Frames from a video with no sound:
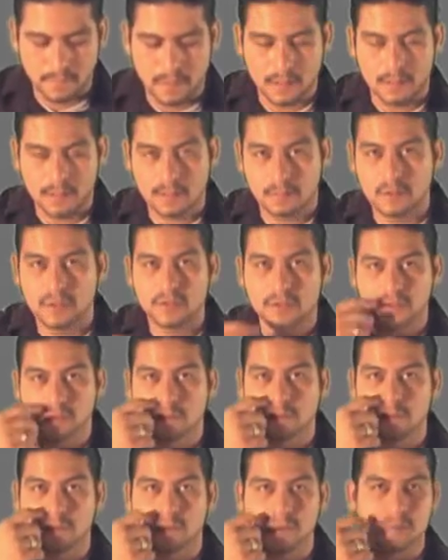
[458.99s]
The blues
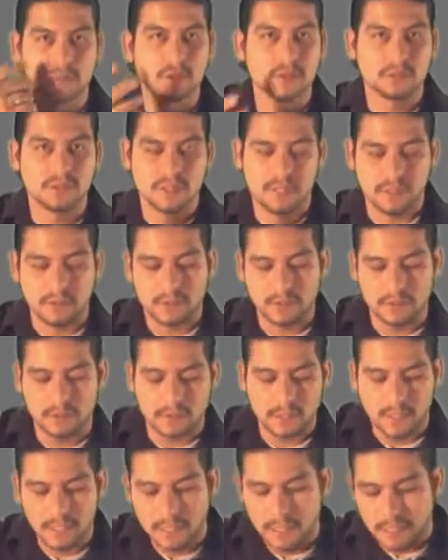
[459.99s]
sound to
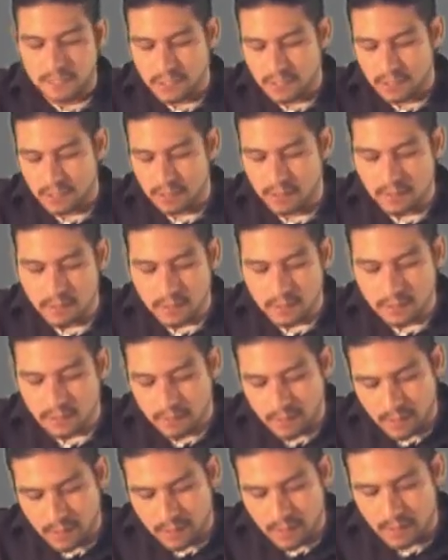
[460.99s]
it. So the
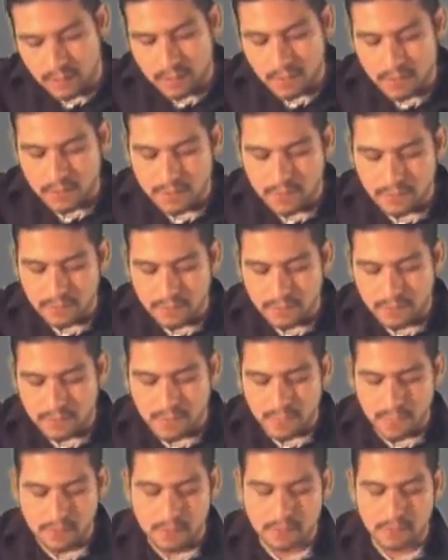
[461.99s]
way you're going to put this riff
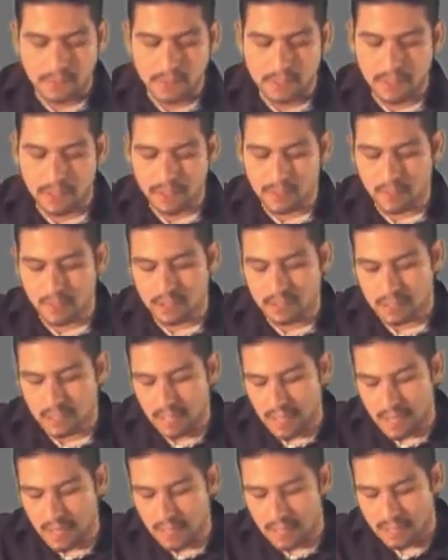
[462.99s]
together is we're going to go a slide.